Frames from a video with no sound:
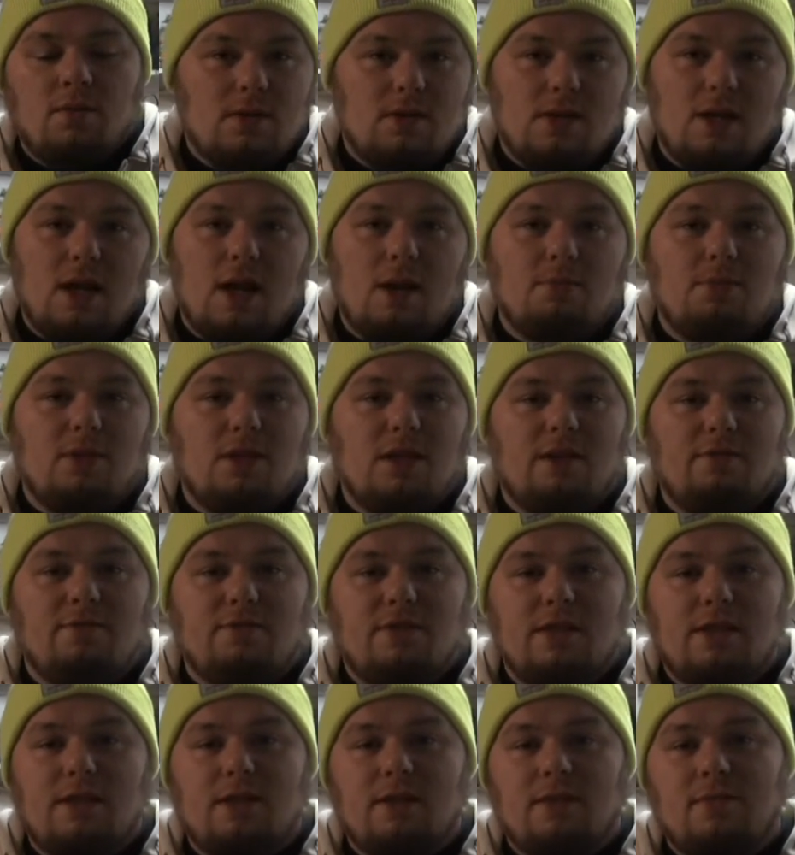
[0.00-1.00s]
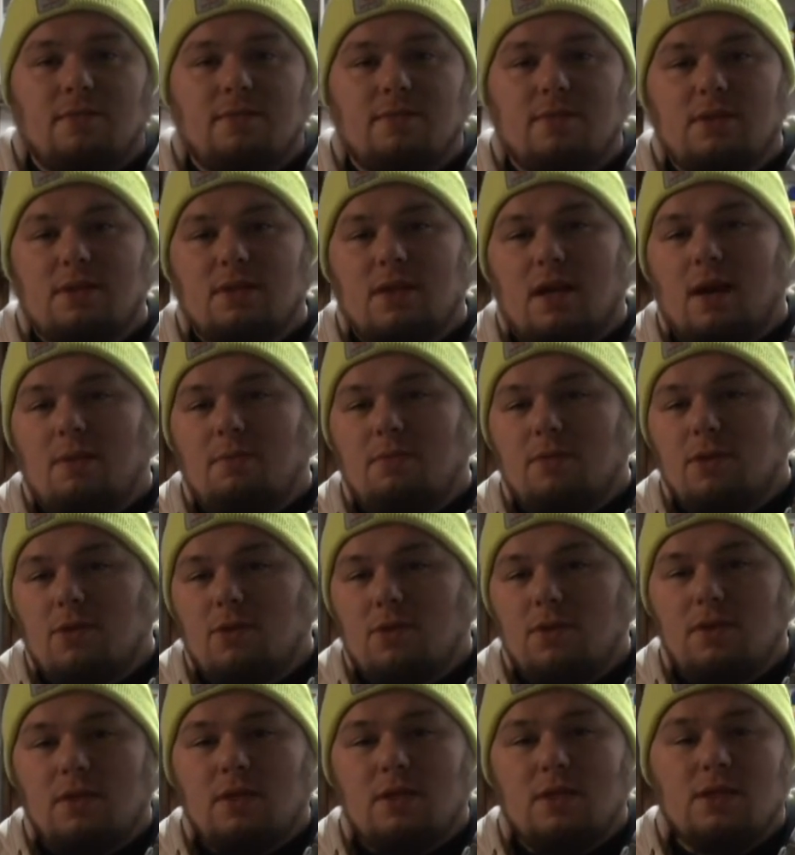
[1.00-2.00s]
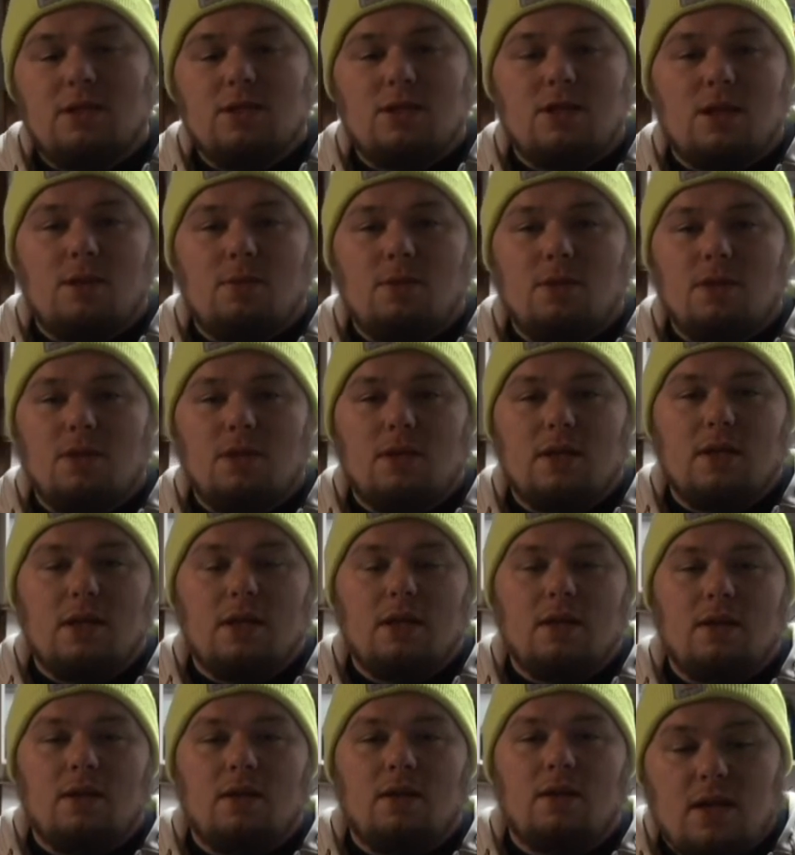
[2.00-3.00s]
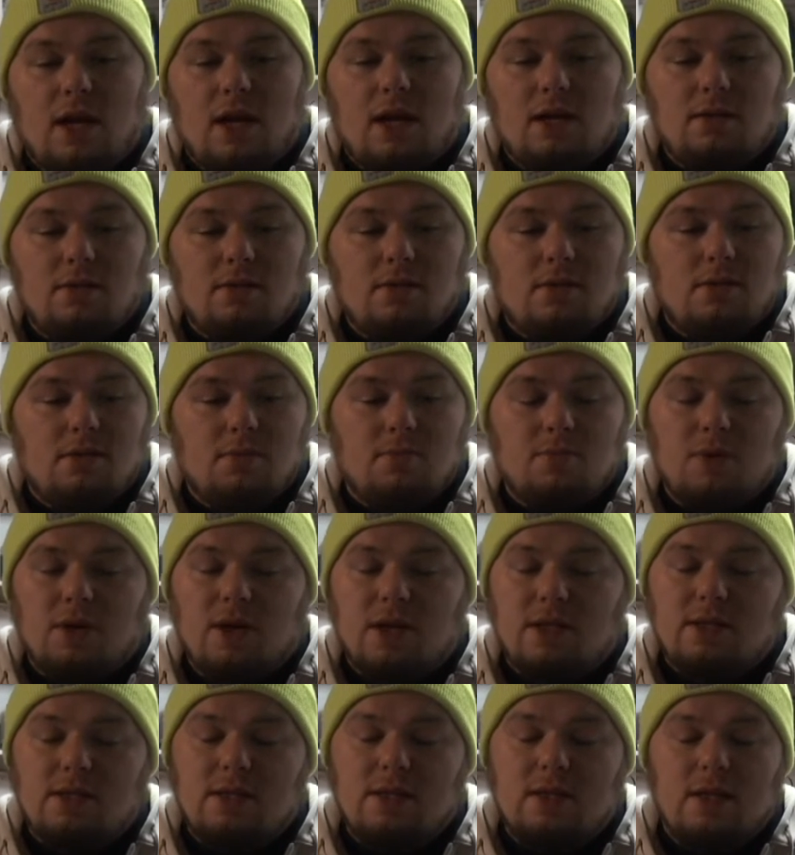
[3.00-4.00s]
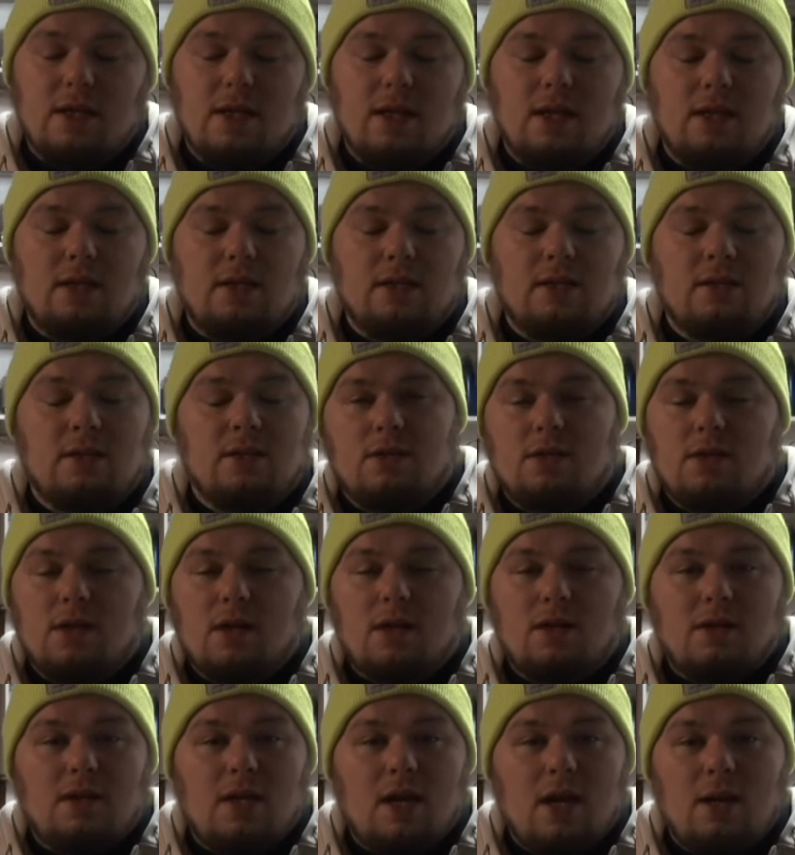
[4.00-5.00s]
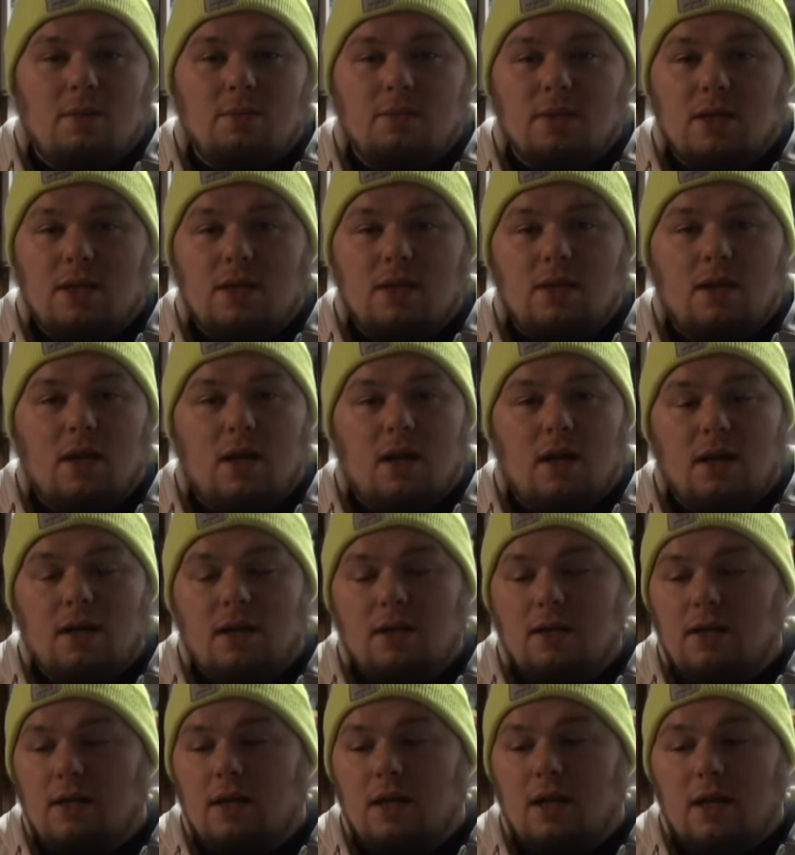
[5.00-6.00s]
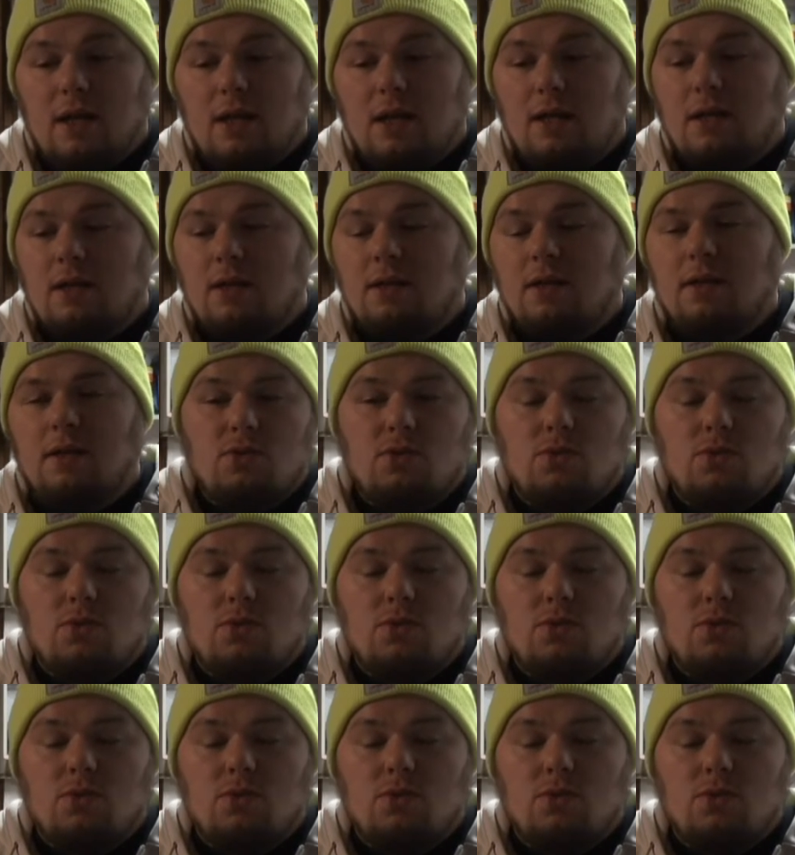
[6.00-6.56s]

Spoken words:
stopped lifting, stopped going to the gym altogether, got depressed again, started gambling a lot again.